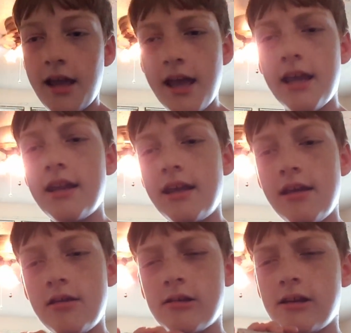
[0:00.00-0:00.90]
And
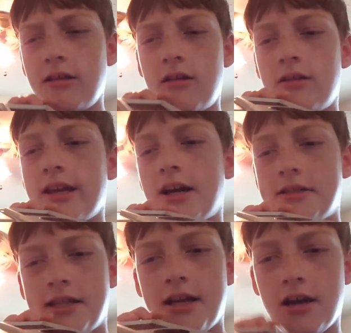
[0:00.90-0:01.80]
it only
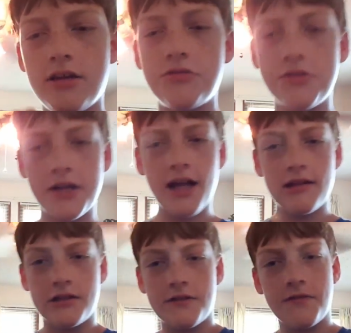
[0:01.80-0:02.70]
costs like
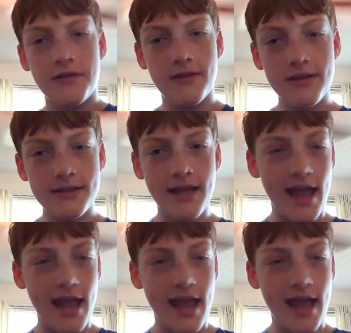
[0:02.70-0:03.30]
$100 for this